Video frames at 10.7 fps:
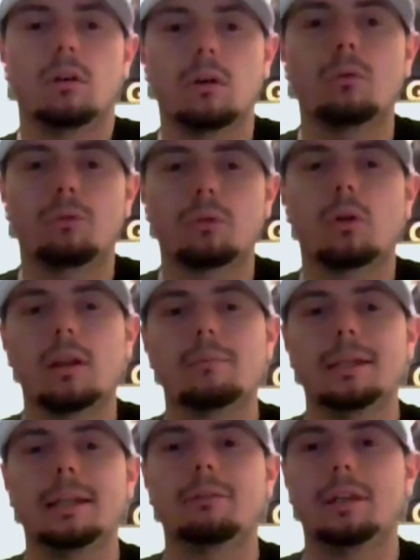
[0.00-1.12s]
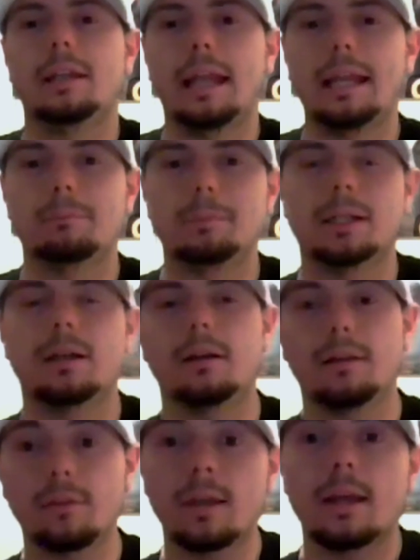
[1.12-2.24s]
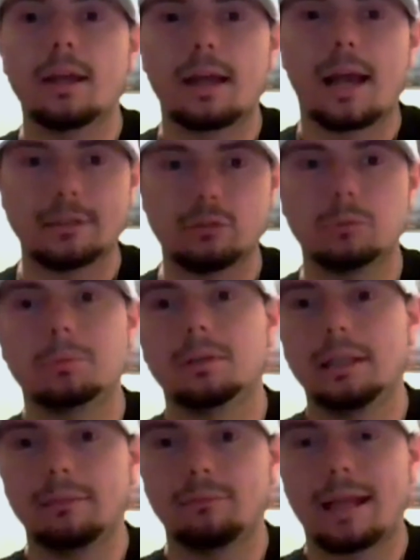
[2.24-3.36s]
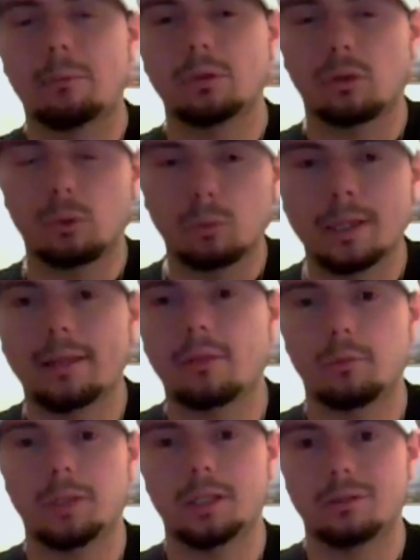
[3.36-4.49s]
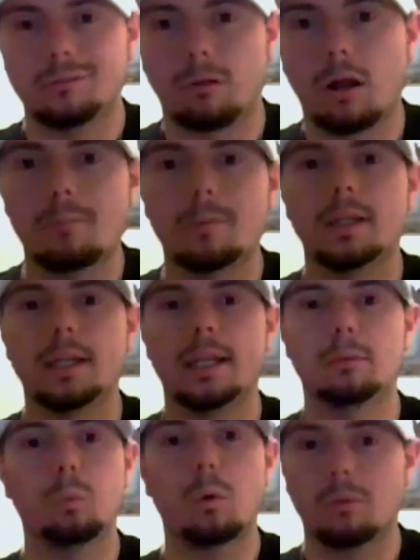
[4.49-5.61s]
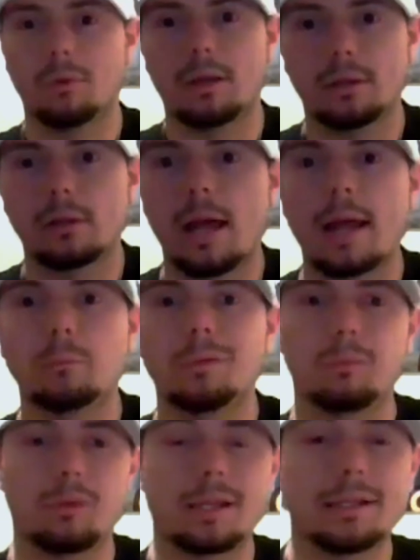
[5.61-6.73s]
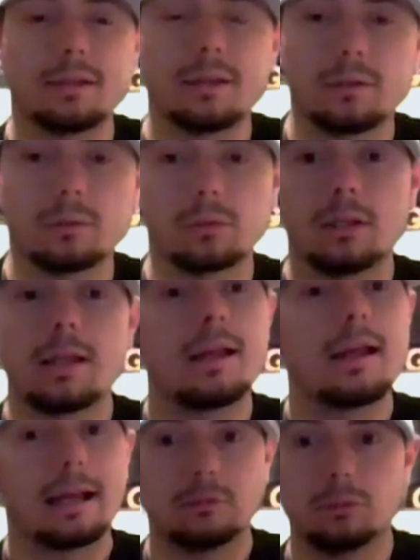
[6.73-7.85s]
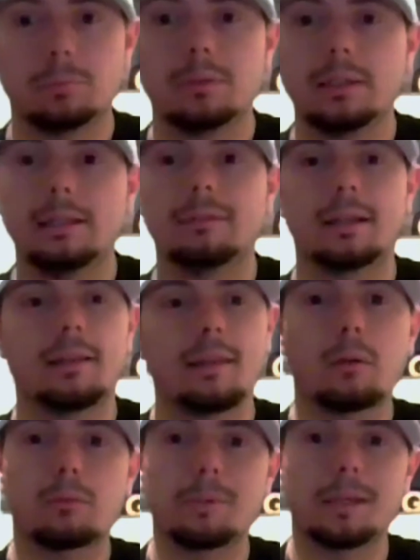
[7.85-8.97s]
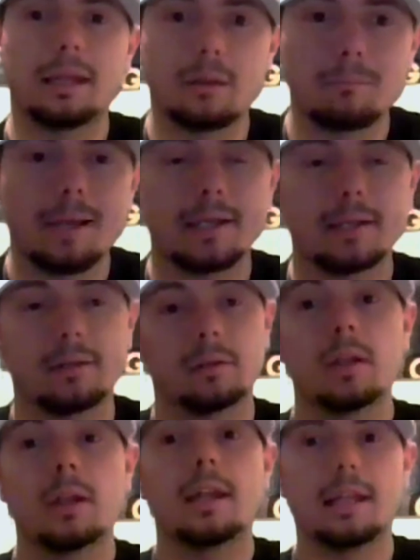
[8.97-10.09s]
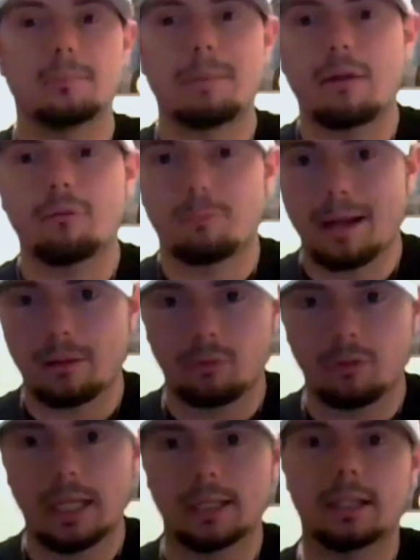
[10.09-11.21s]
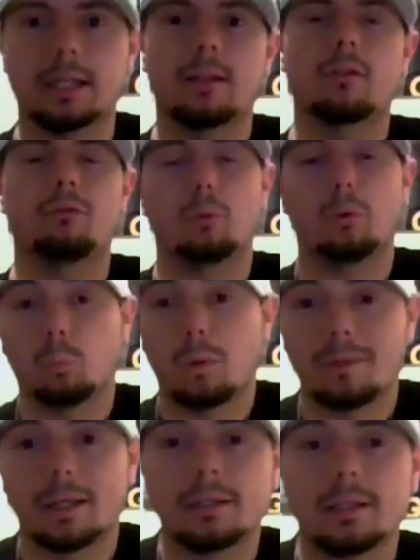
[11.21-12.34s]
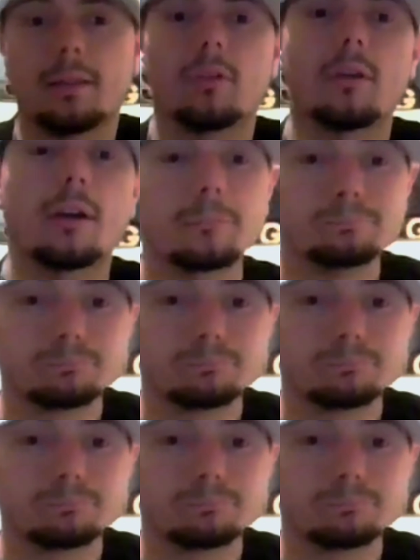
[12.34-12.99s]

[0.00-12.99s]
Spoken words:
overall, I'm gonna give it an 8 because I do believe that with the whole history and the drama and what was on the line, which was that title, I do believe that this helps Mikaela Mayer in the pound for pound standings for the women at least. So